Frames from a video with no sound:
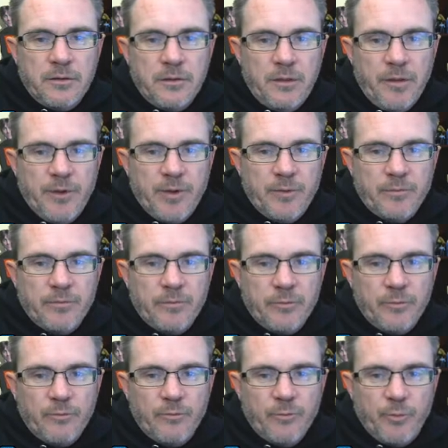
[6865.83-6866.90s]
I mean,
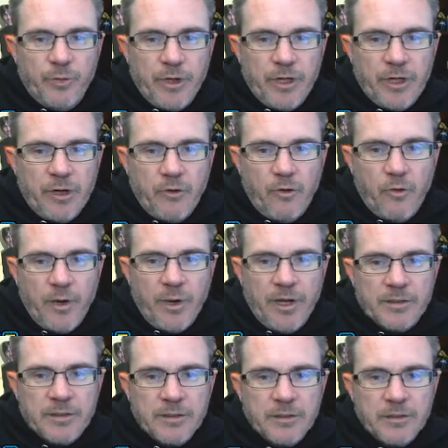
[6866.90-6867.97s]
well, Bricko
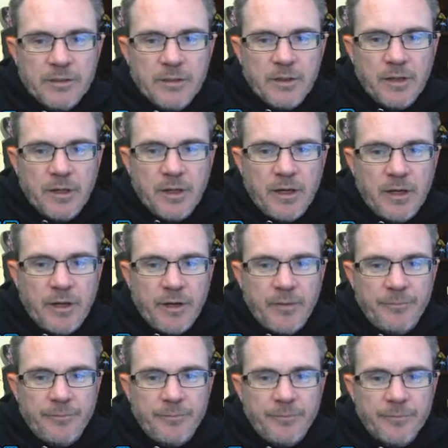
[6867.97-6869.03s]
quit.
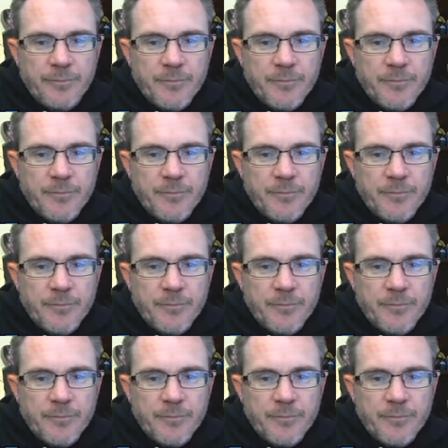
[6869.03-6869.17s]
Um,